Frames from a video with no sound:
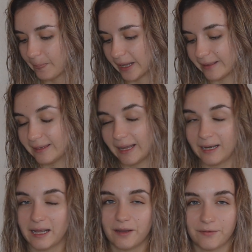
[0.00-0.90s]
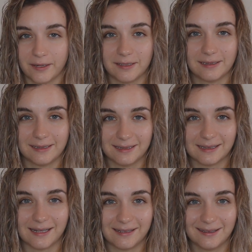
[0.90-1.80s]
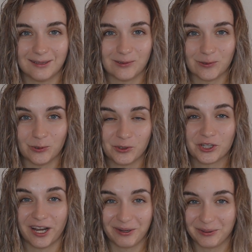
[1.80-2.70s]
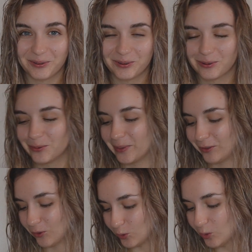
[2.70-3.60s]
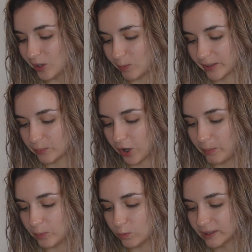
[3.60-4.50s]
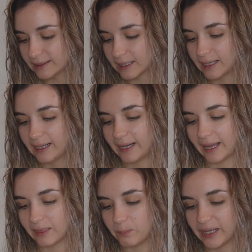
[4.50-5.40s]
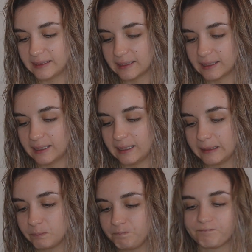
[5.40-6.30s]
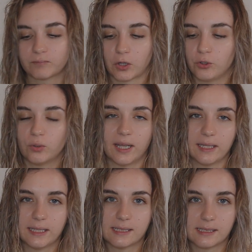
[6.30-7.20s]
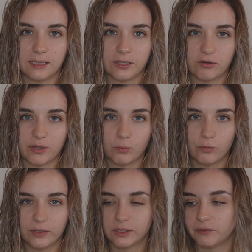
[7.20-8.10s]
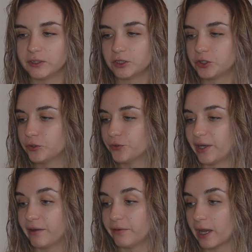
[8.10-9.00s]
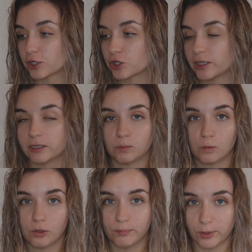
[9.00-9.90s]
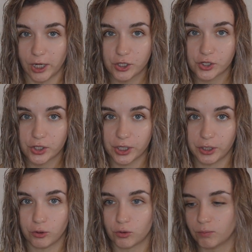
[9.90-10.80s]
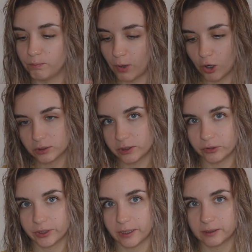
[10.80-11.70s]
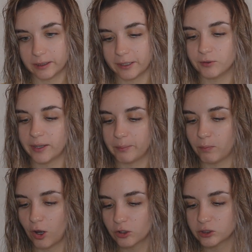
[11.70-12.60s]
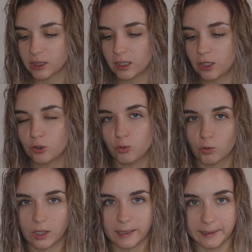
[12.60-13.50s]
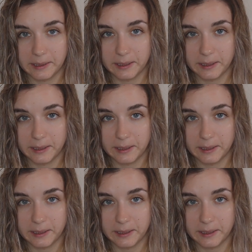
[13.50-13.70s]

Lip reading: And then I finally decided to check on YouTube and on Google what the problem was, and basically you can easily remove this filter. So you have actually a small brush in your box, in your Dyson Airwrap box, to clean